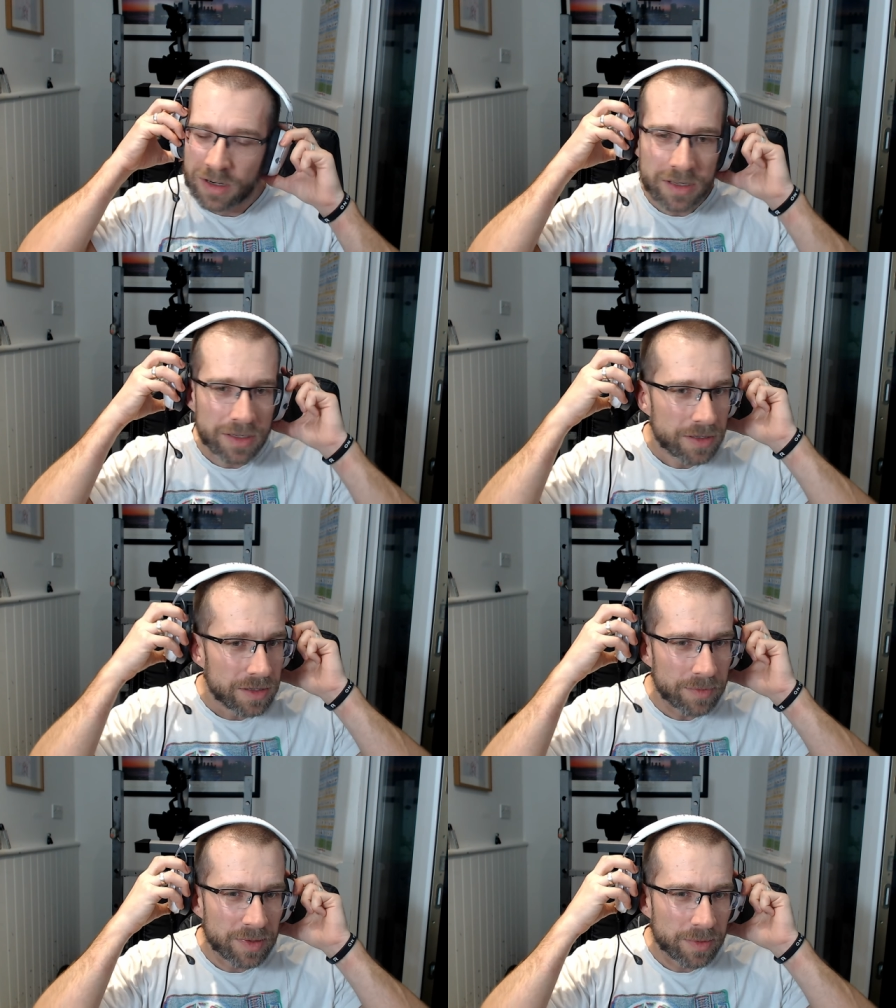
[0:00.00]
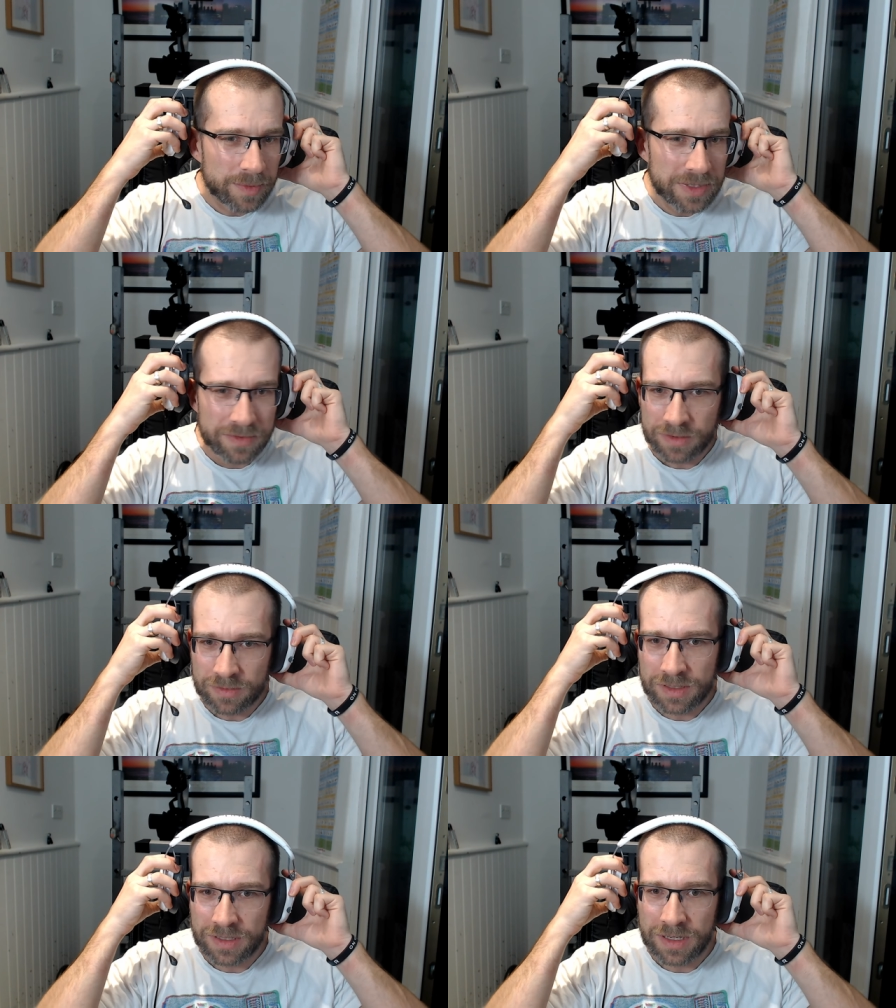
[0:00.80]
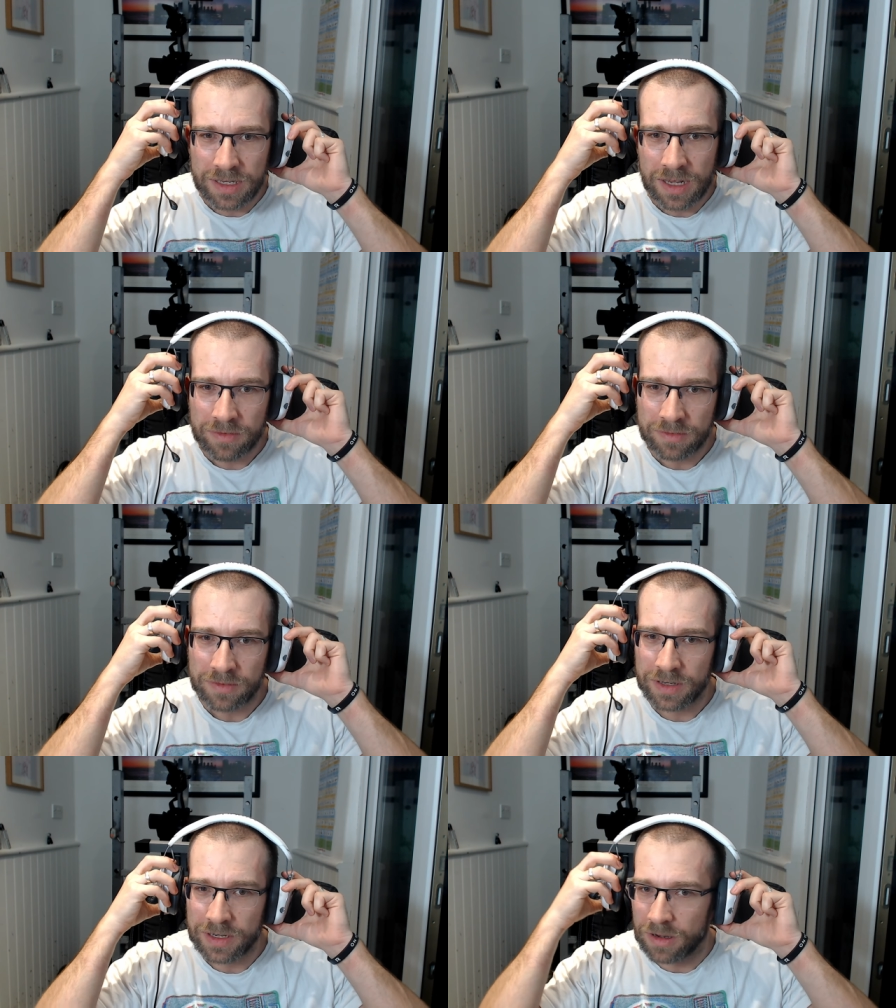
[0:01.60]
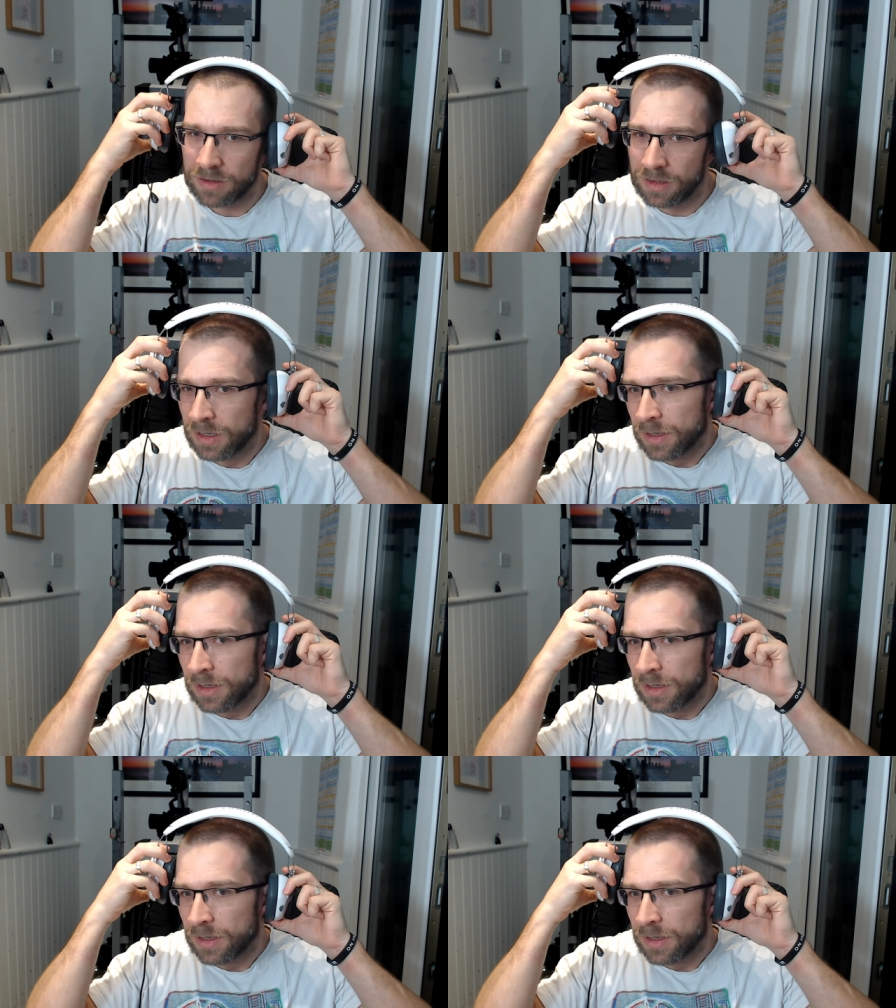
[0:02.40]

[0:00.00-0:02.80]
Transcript: It'll probably be difficult to see from the video,